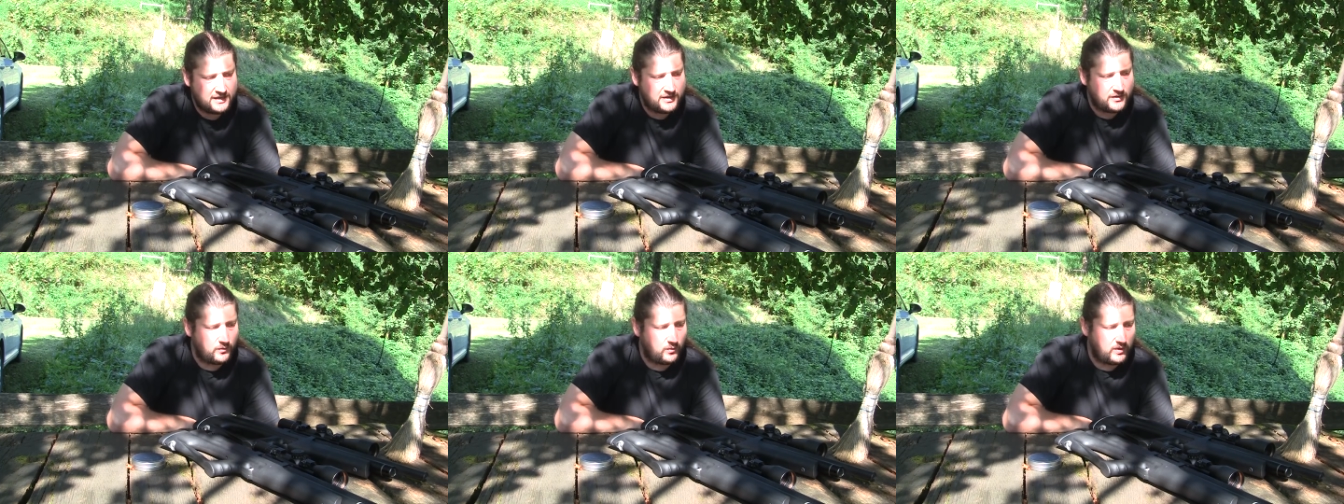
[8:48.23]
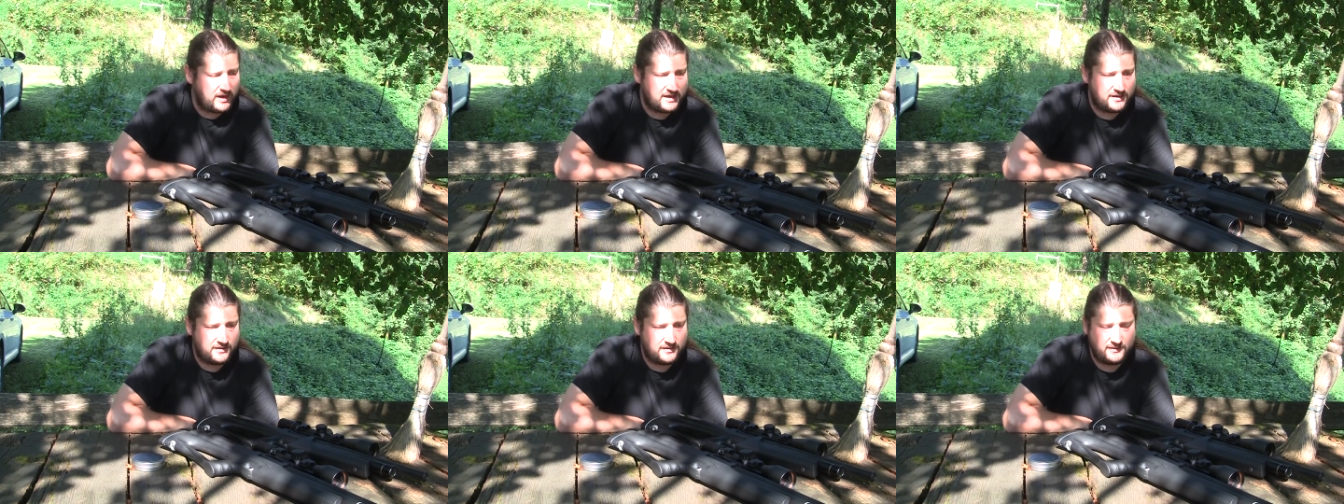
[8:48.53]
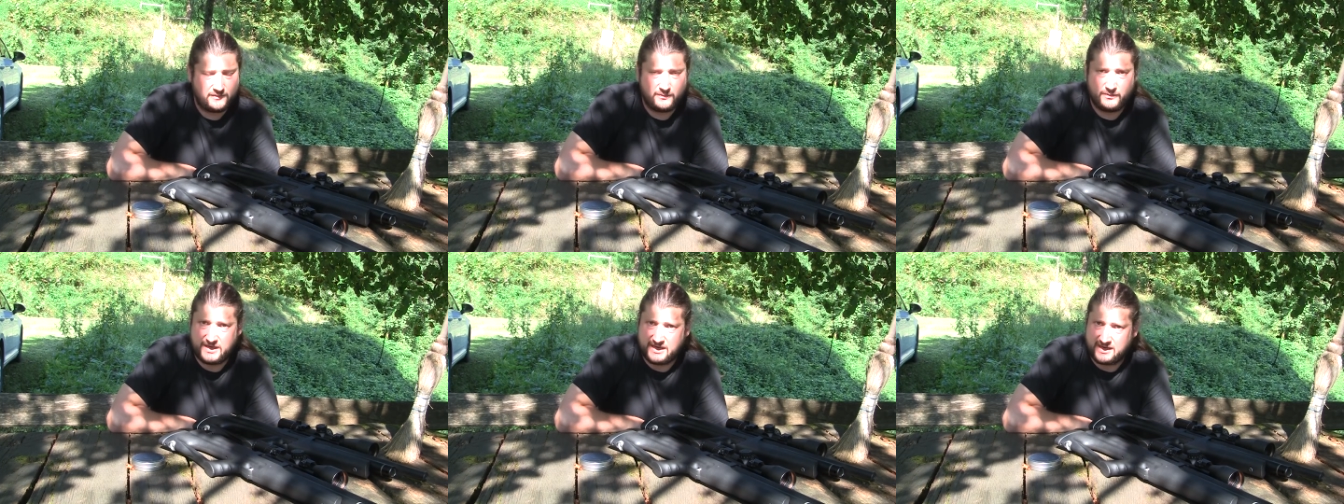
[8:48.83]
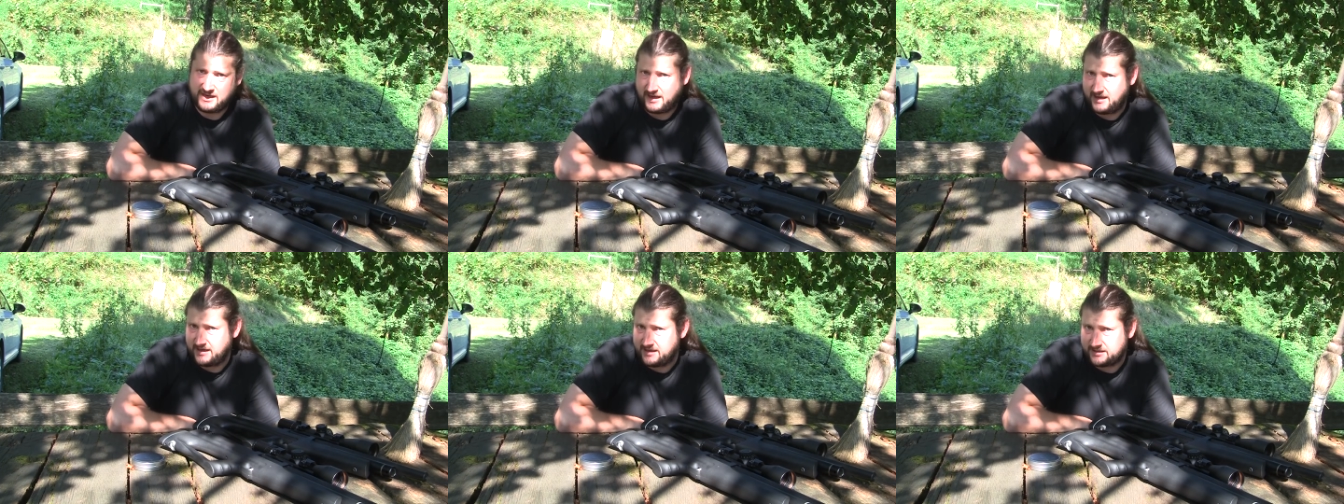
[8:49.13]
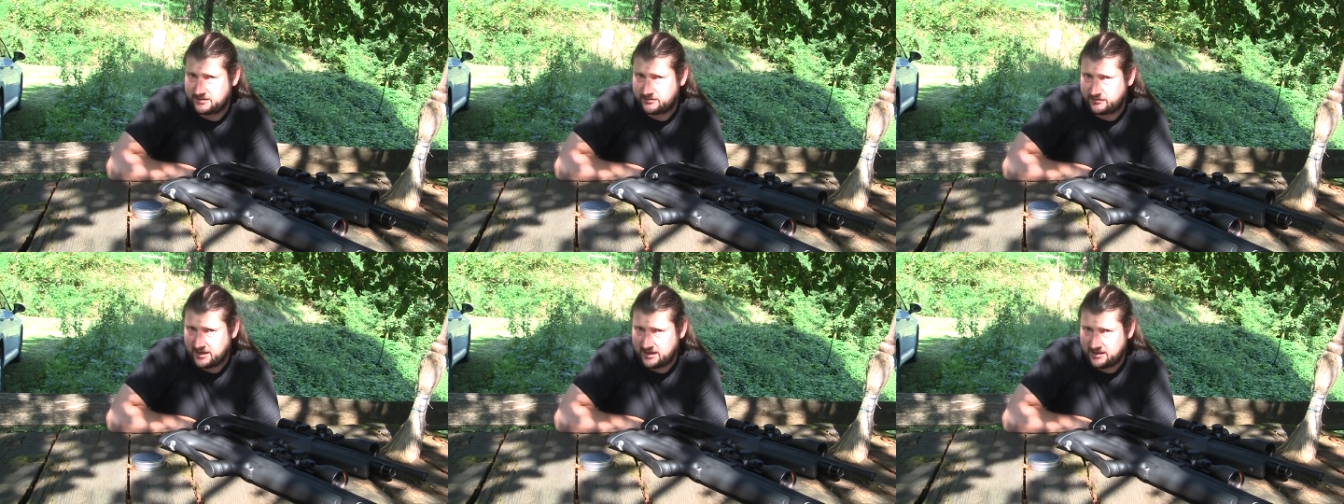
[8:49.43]
when Miha
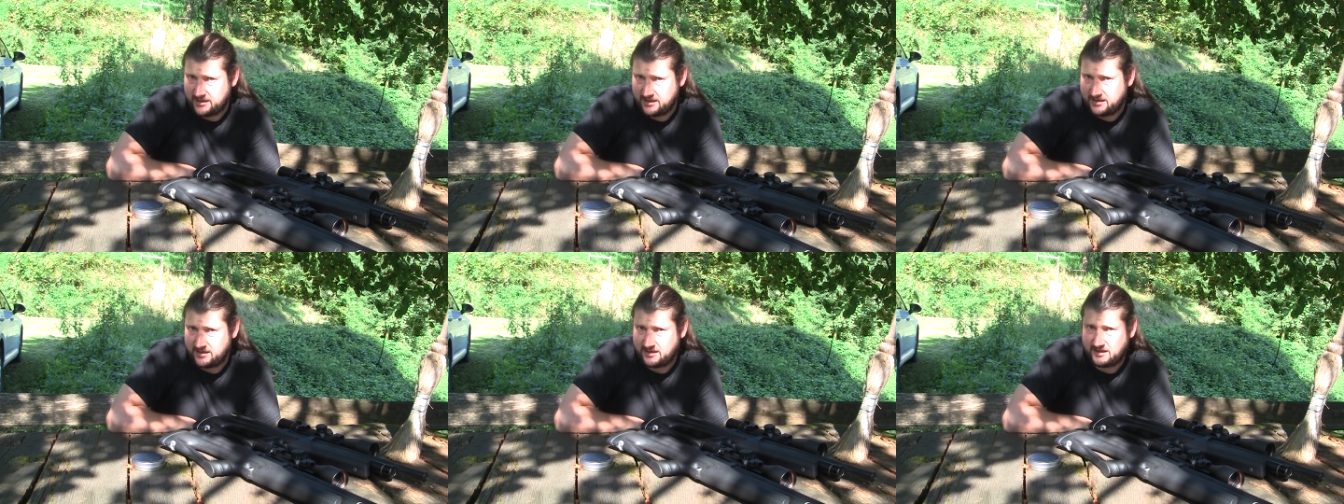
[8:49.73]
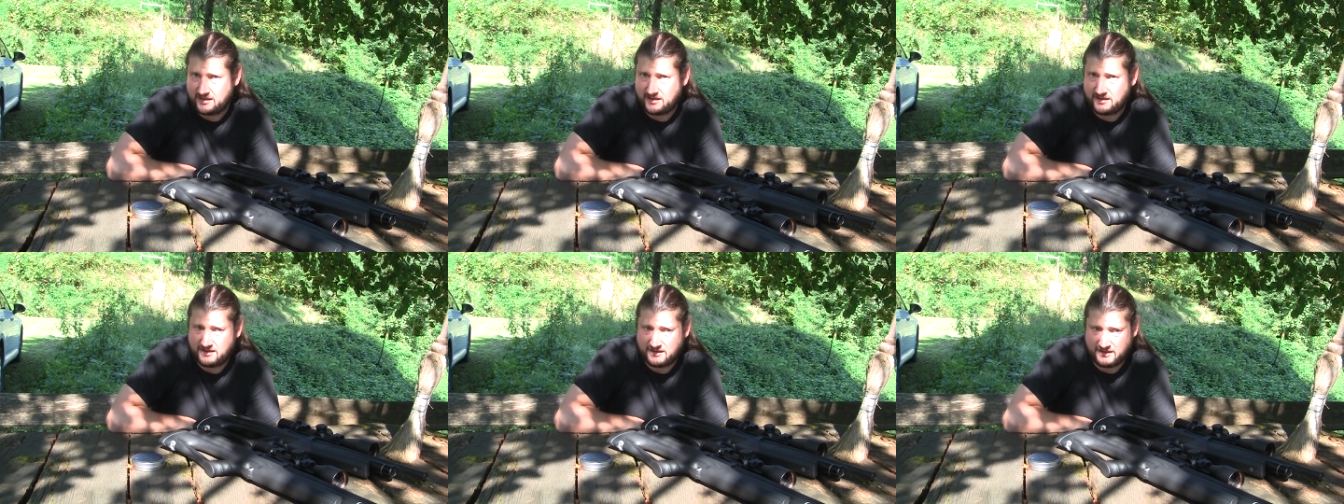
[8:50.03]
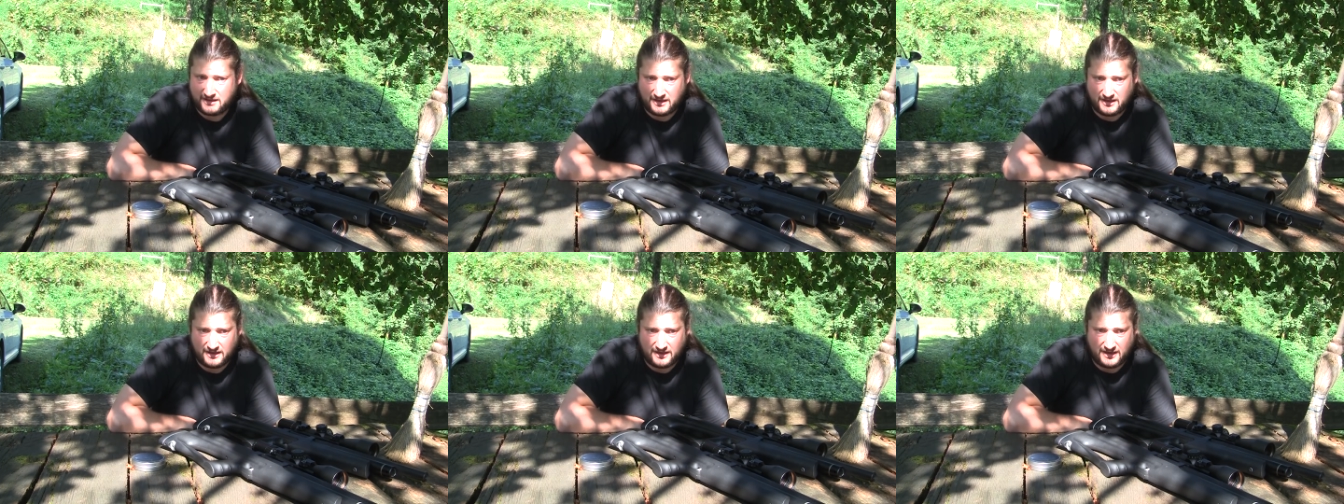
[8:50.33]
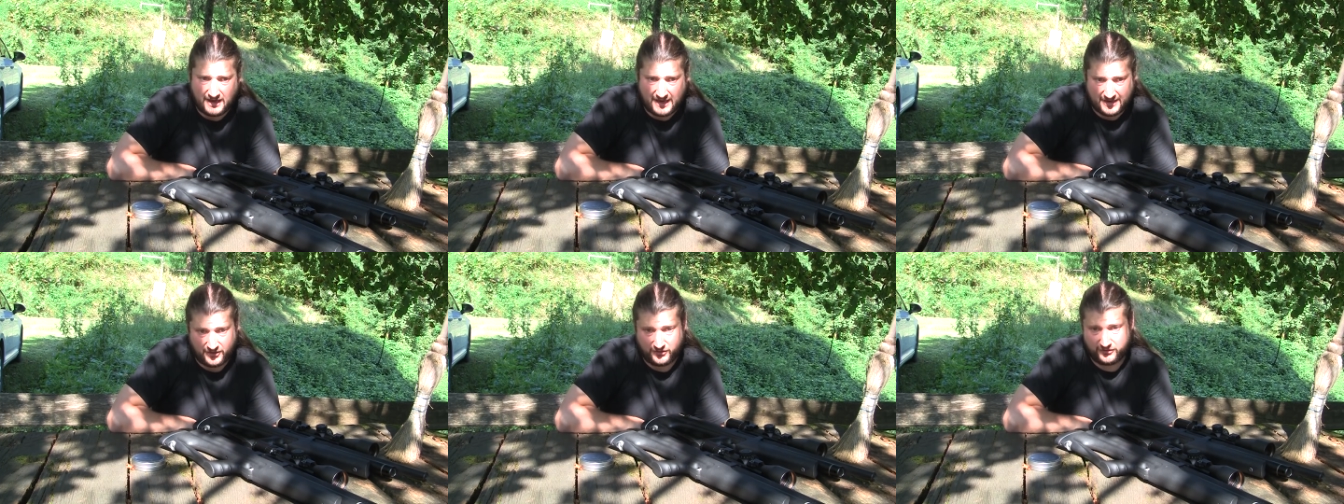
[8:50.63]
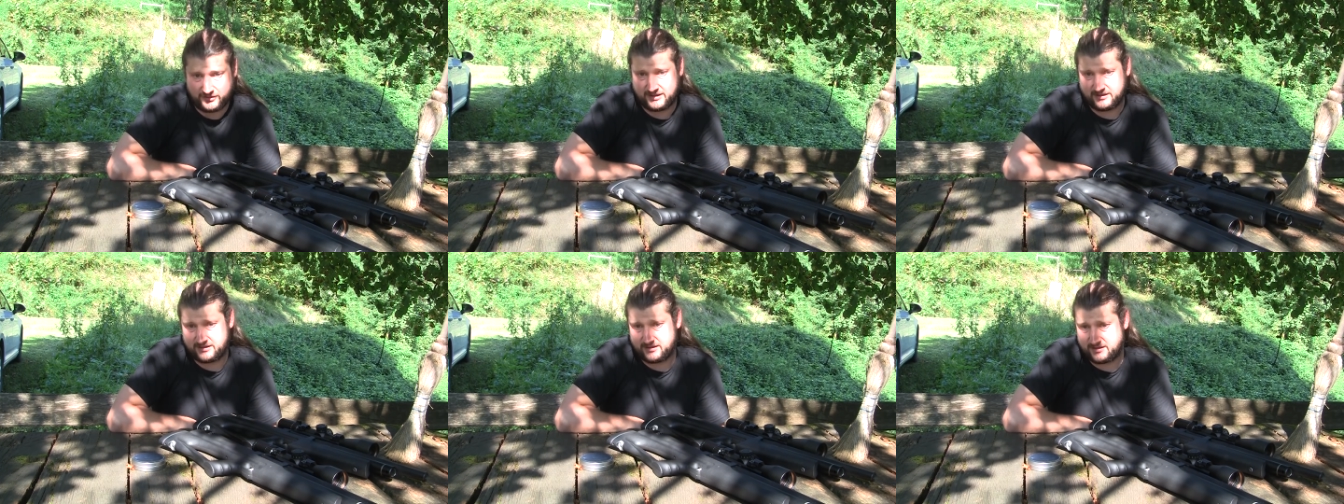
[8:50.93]
is ready uh, I know
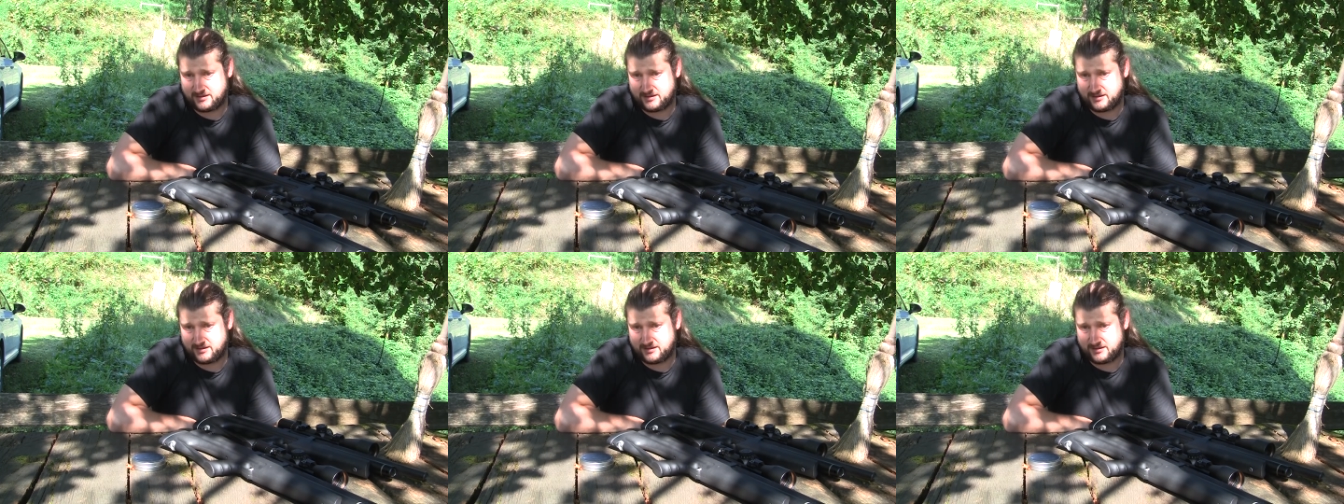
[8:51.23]
that